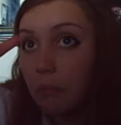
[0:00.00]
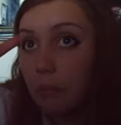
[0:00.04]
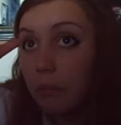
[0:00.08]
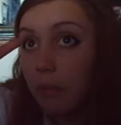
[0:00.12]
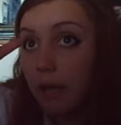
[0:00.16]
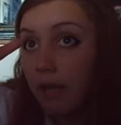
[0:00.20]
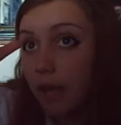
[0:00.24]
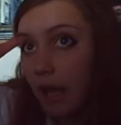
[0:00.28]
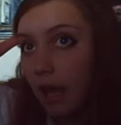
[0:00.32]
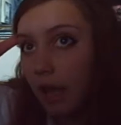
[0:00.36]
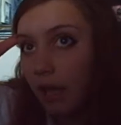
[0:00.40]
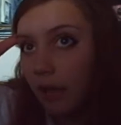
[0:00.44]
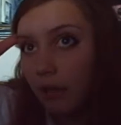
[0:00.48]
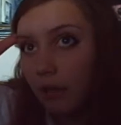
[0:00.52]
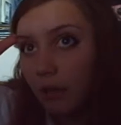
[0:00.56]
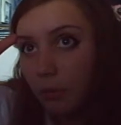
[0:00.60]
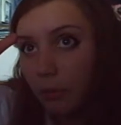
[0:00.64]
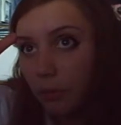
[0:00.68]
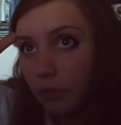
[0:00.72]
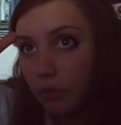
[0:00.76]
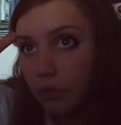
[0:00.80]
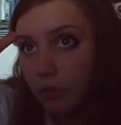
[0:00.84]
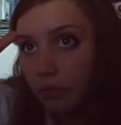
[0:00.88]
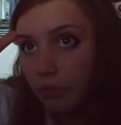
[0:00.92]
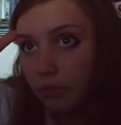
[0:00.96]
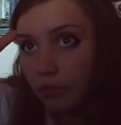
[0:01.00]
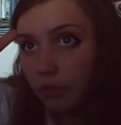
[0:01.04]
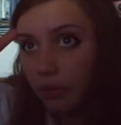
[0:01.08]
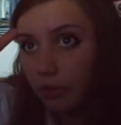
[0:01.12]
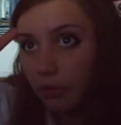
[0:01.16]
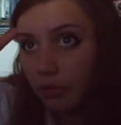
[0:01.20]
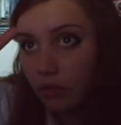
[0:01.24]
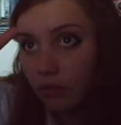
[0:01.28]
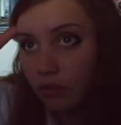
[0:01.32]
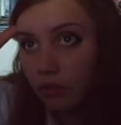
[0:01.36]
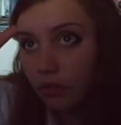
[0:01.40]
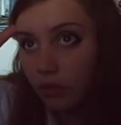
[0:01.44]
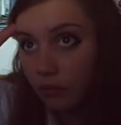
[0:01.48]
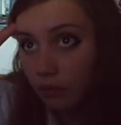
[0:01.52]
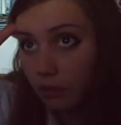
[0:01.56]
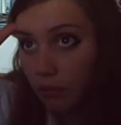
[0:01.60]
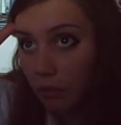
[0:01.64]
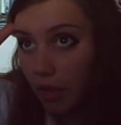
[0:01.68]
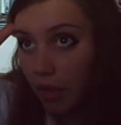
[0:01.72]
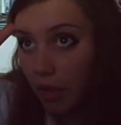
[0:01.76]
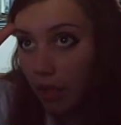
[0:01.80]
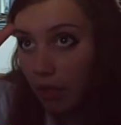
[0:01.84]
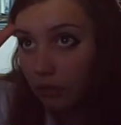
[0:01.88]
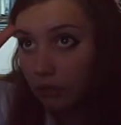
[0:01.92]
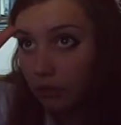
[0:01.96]
Begat a bunch of flowers hung from
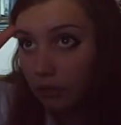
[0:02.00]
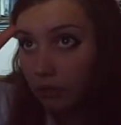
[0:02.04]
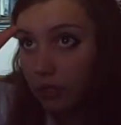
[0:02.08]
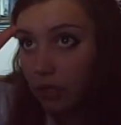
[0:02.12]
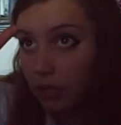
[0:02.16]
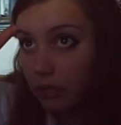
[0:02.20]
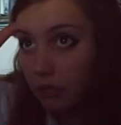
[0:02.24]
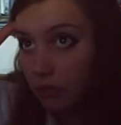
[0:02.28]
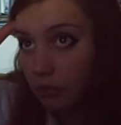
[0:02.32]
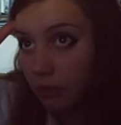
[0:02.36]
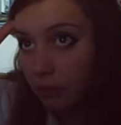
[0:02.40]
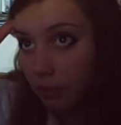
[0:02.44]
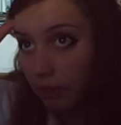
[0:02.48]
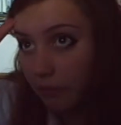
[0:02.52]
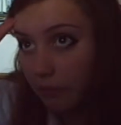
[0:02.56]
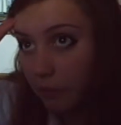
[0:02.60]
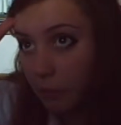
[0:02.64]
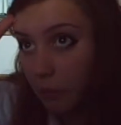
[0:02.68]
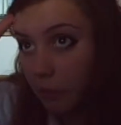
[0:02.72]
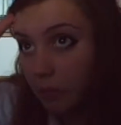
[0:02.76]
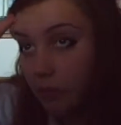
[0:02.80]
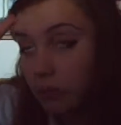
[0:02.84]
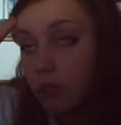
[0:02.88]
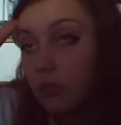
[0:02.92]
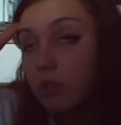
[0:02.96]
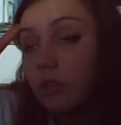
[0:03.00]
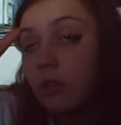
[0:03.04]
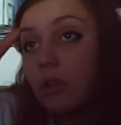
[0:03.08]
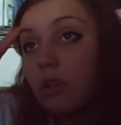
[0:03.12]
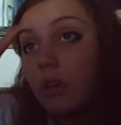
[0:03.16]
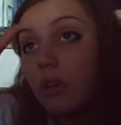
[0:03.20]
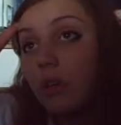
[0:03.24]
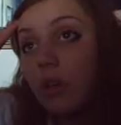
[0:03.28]
a hand tied to a bedpost.